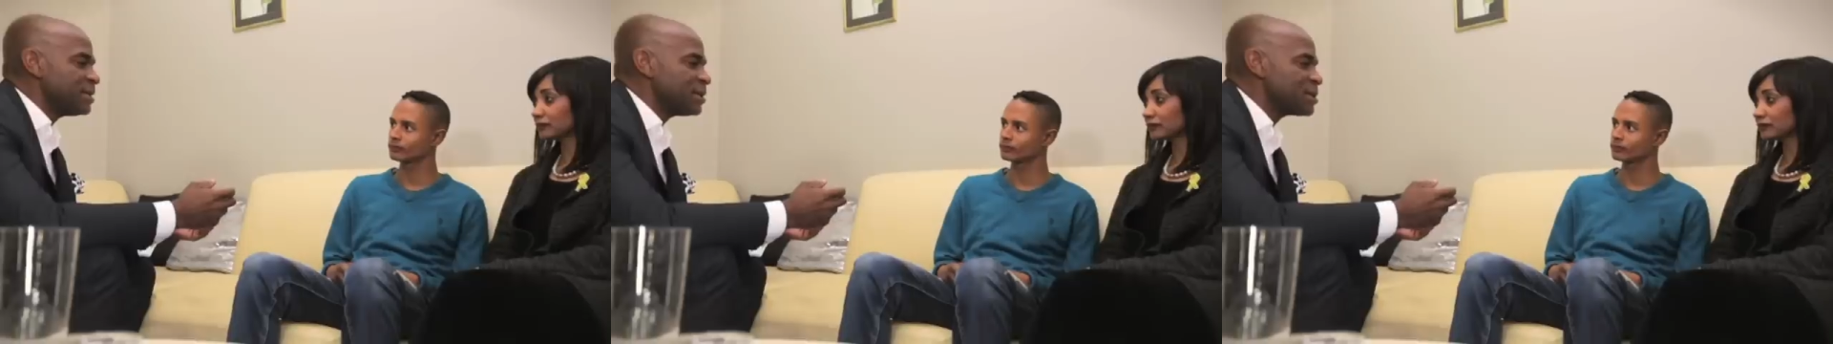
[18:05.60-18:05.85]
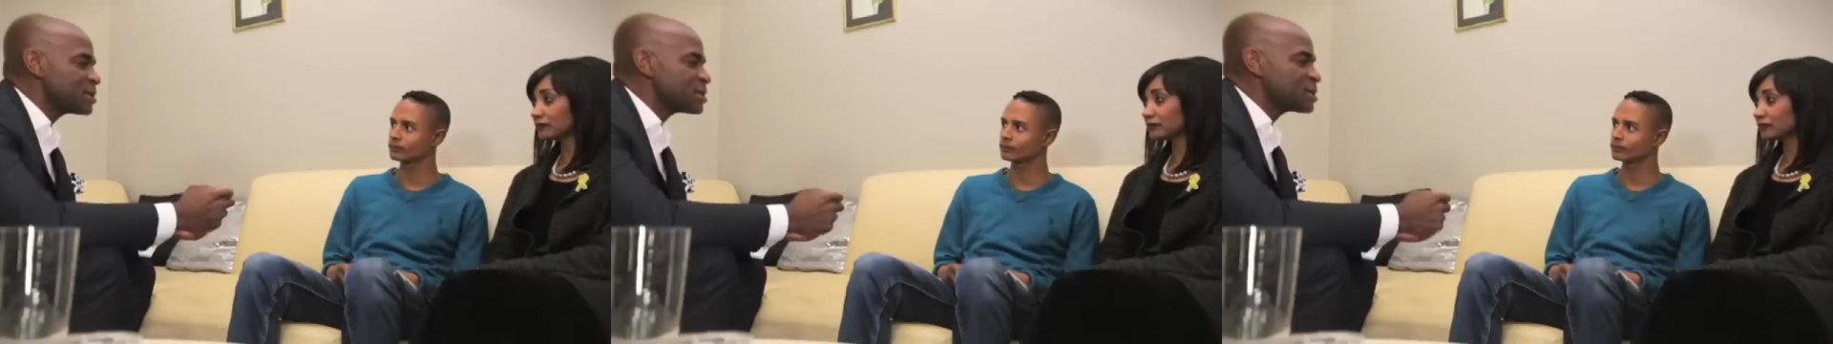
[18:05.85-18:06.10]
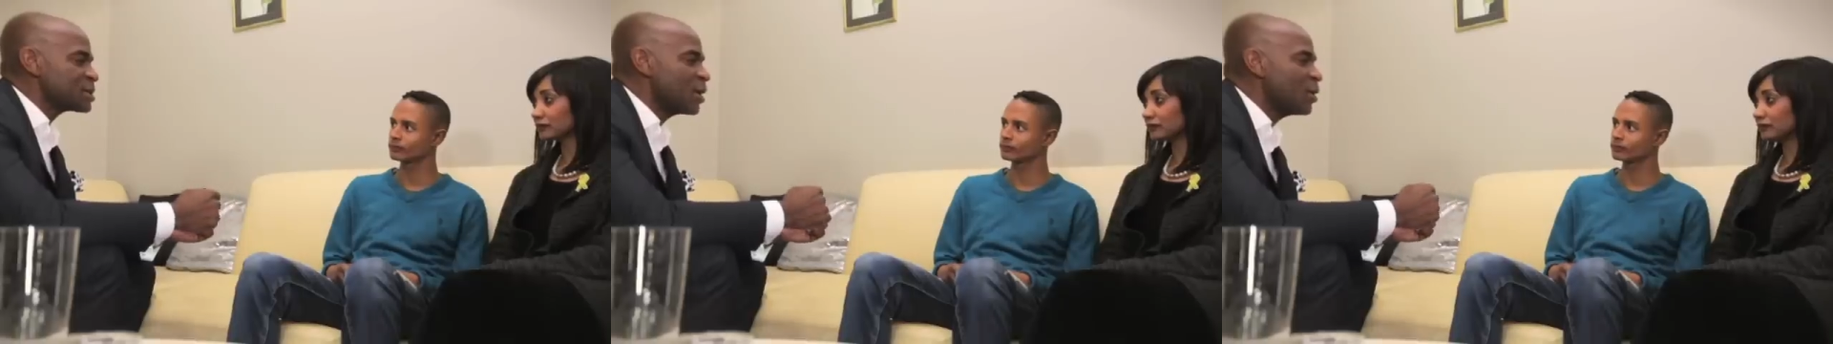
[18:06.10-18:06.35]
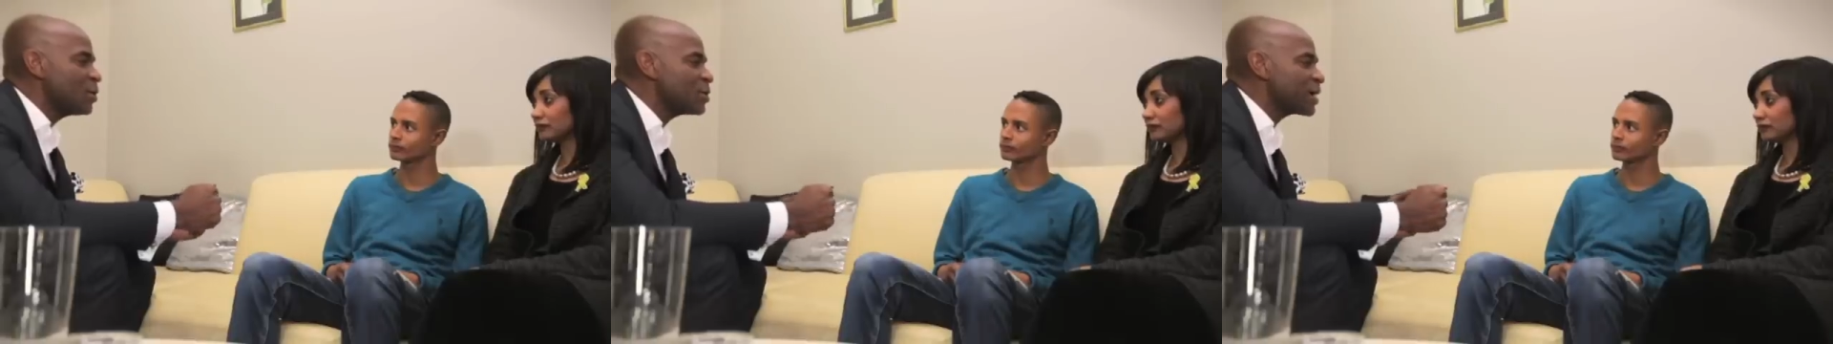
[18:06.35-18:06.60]
Speaker 1: there's this
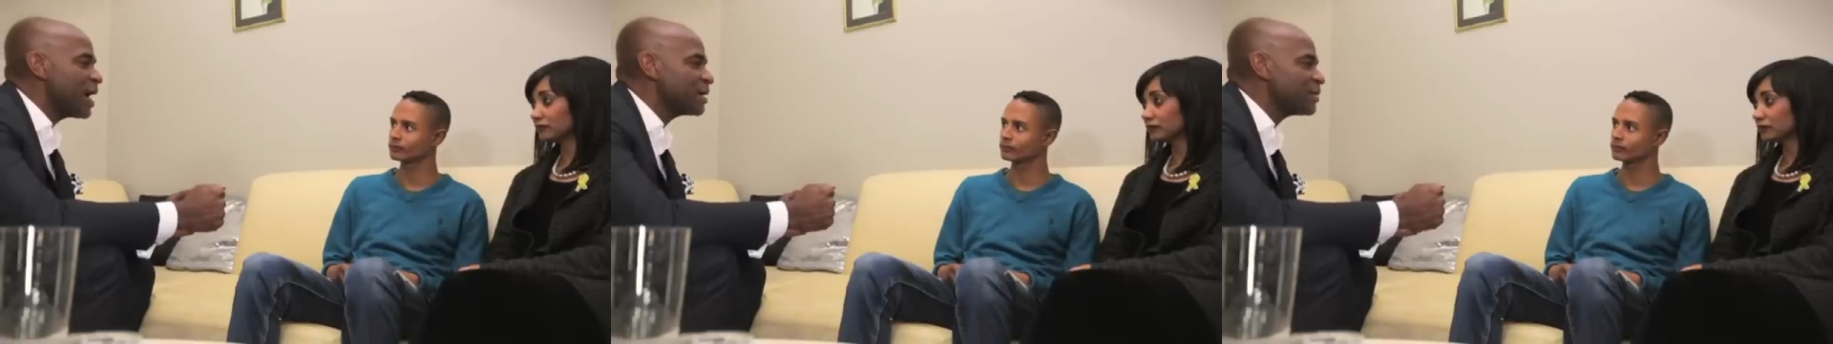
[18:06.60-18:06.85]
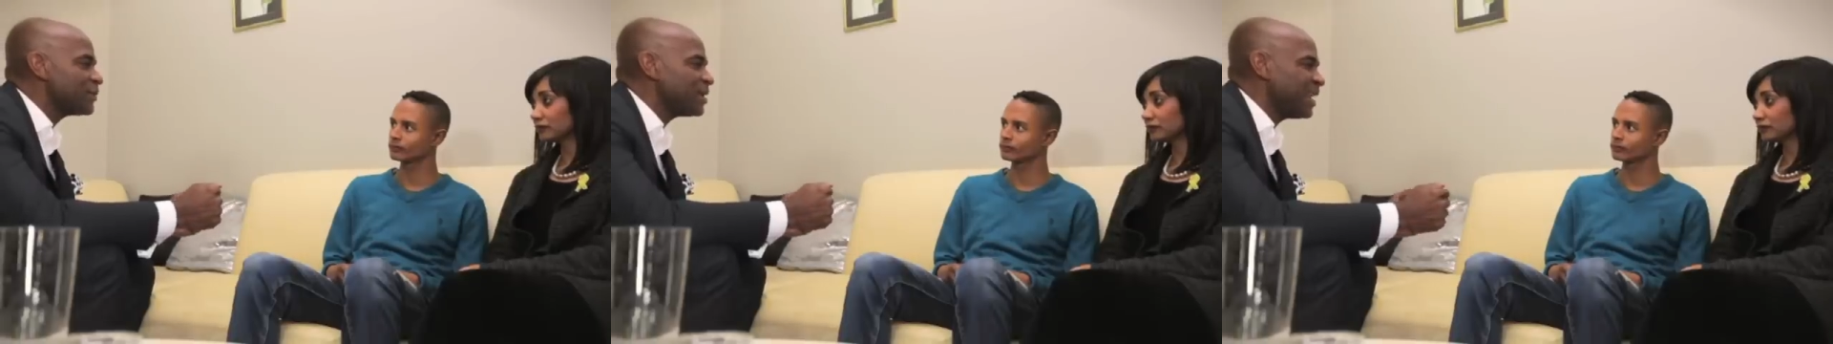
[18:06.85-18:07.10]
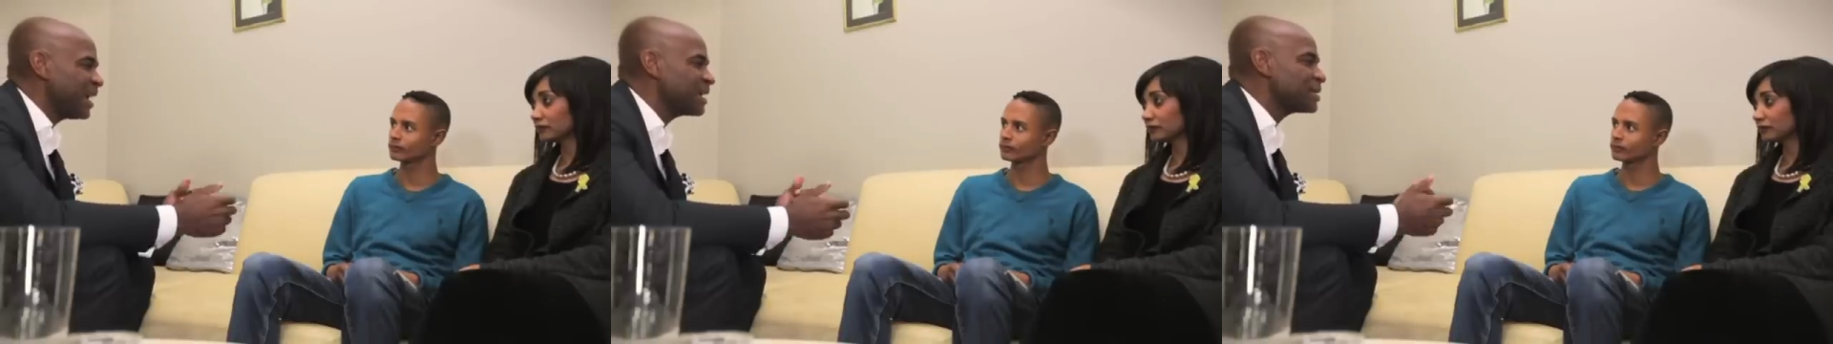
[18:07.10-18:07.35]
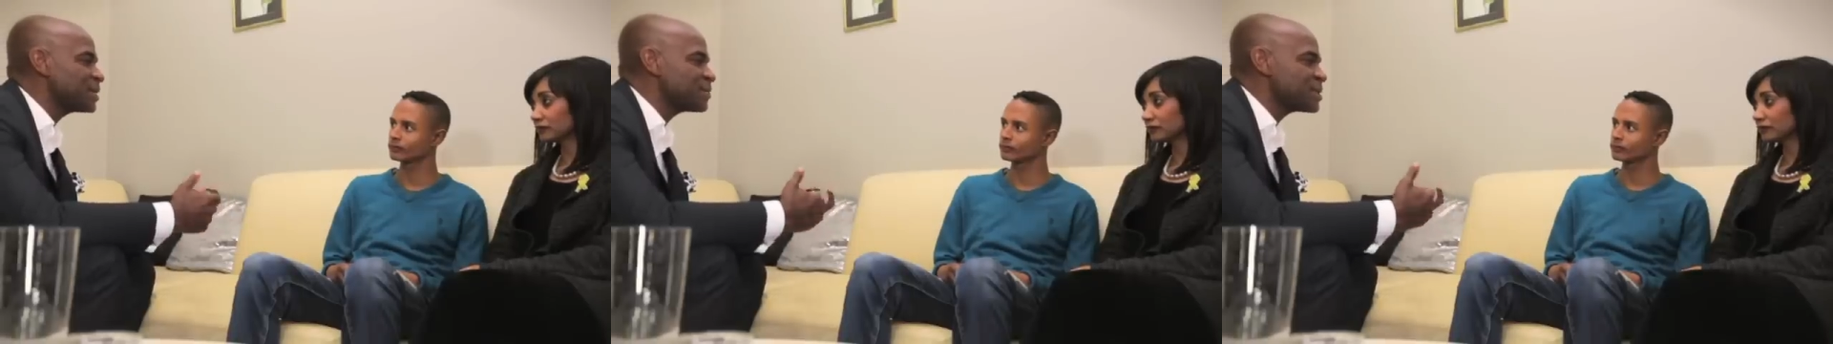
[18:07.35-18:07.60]
whole kind of
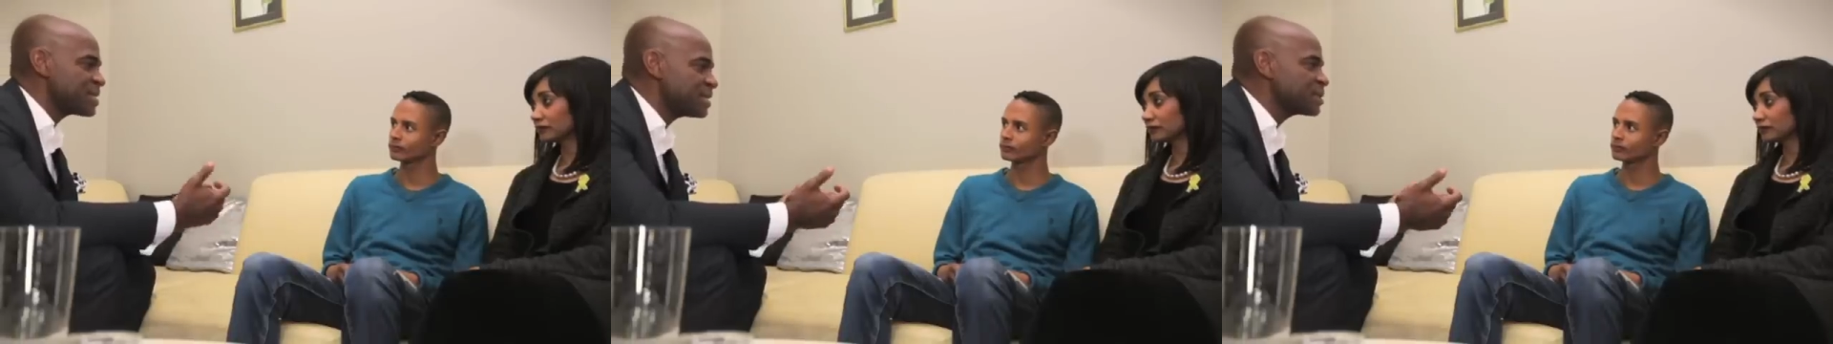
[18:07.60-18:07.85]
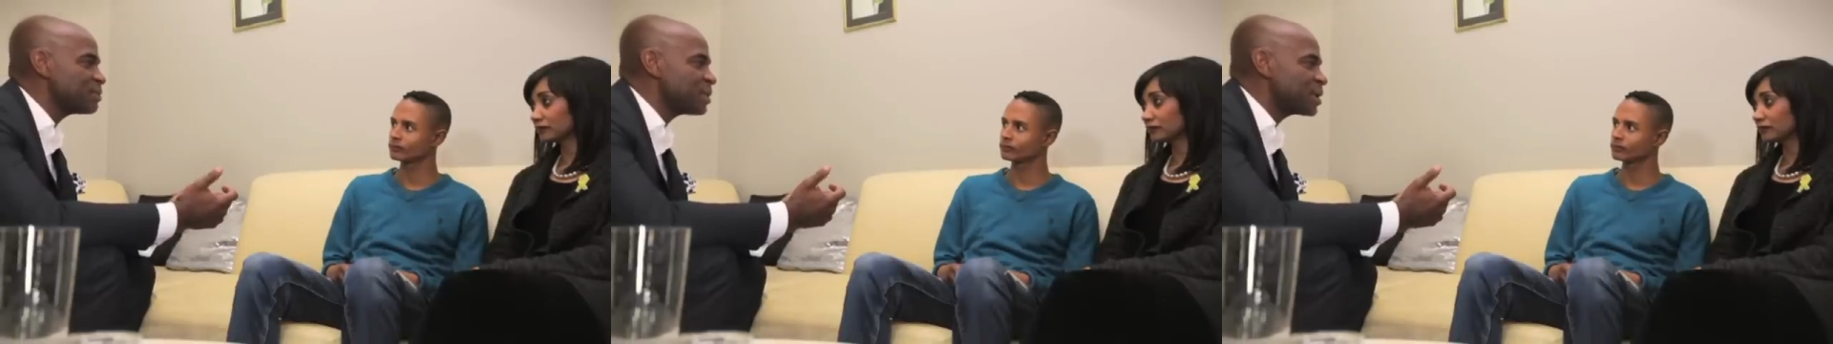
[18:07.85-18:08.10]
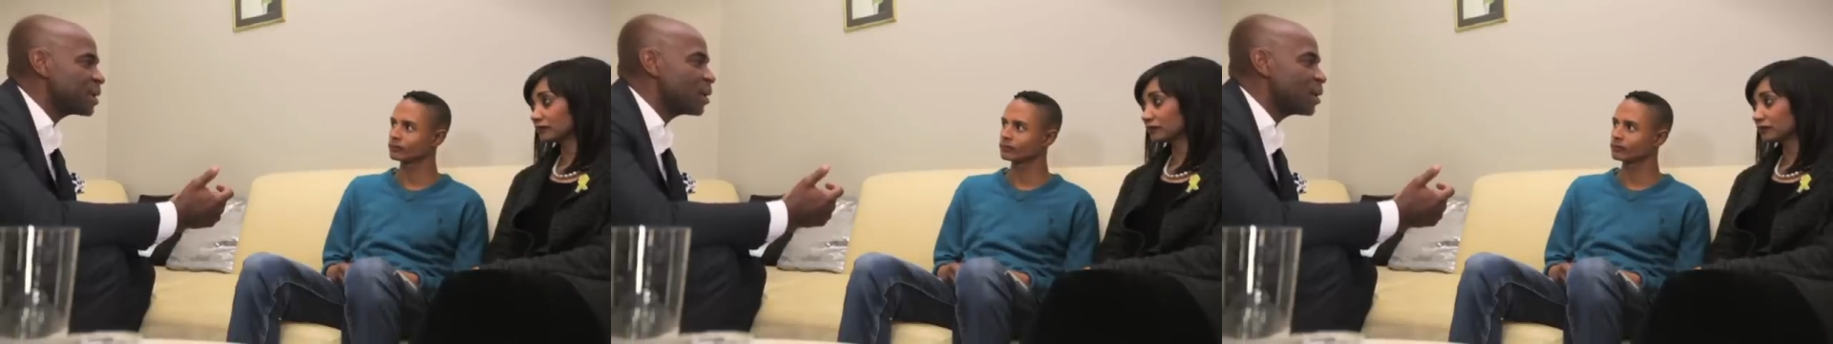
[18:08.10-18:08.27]
negative sentiment